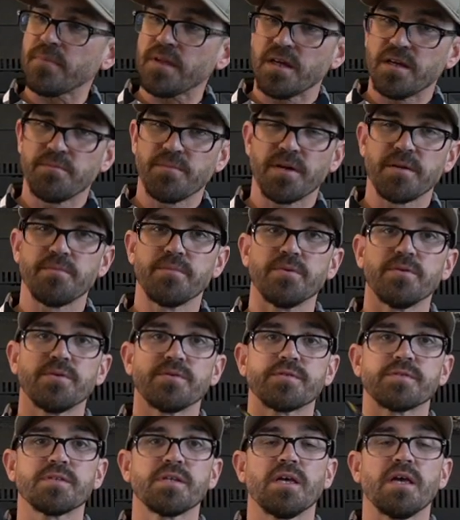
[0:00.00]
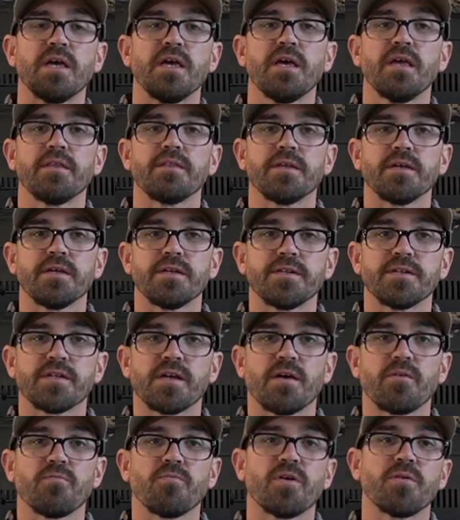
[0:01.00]
boots, then
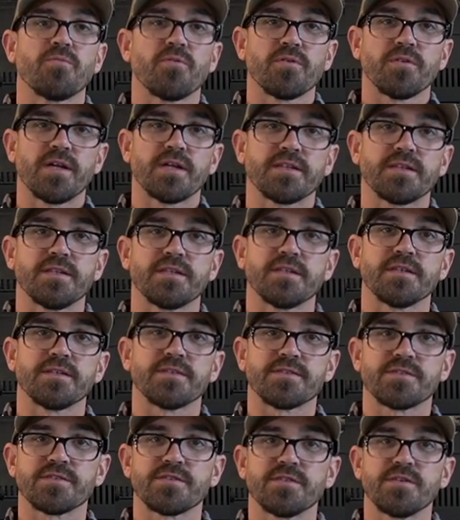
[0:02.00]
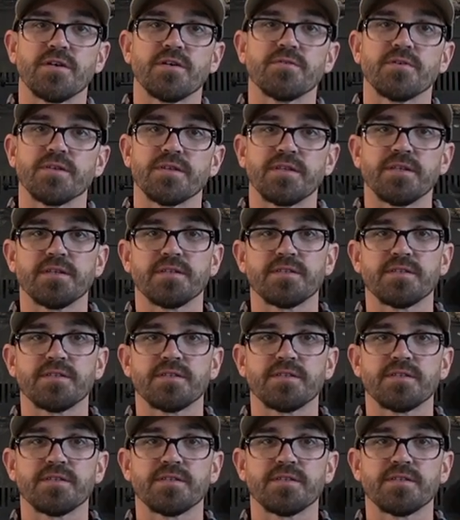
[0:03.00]
I'm way more likely to get snow on the